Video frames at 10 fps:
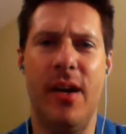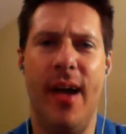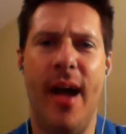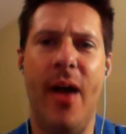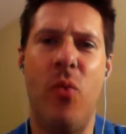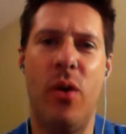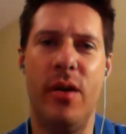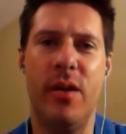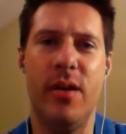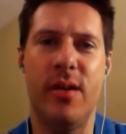I
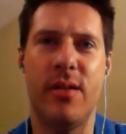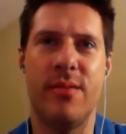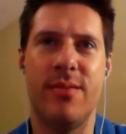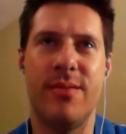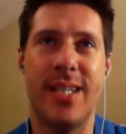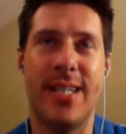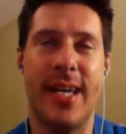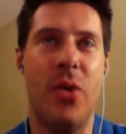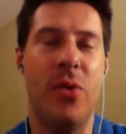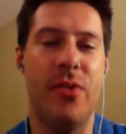wonder, because I
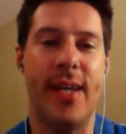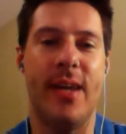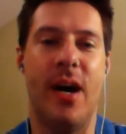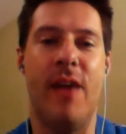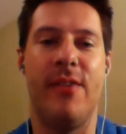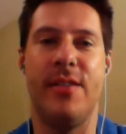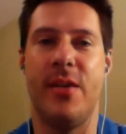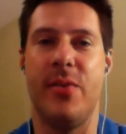know with like the offense,